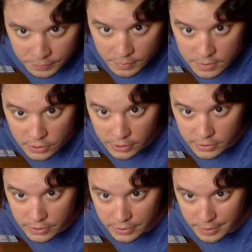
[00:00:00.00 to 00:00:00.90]
So here's
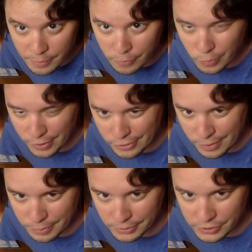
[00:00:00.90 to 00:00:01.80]
how a game of
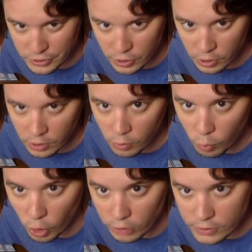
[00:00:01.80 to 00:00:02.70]
Quadropolis
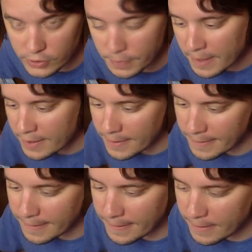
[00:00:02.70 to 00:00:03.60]
works.
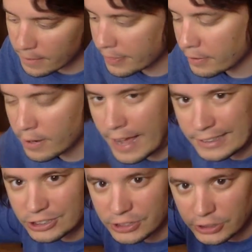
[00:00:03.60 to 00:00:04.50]
There are
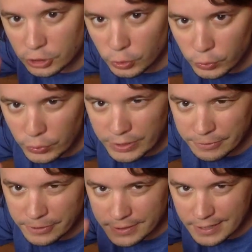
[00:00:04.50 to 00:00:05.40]
actually 2
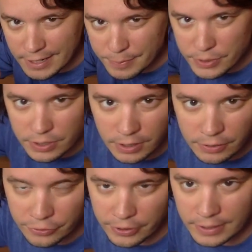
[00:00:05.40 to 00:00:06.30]
different types
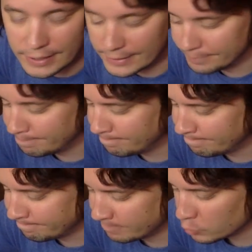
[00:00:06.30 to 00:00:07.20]
of
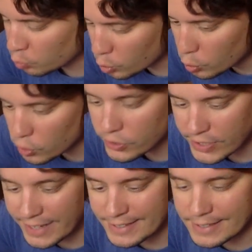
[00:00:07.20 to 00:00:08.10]
rule
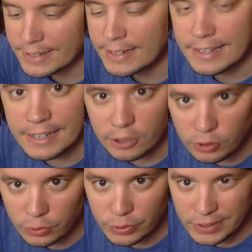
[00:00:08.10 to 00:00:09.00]
sets
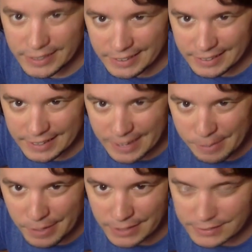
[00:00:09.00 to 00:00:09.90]
included in the game
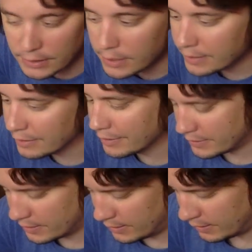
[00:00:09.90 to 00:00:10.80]
box. There is
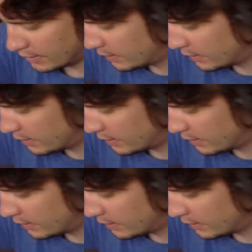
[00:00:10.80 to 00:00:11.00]
the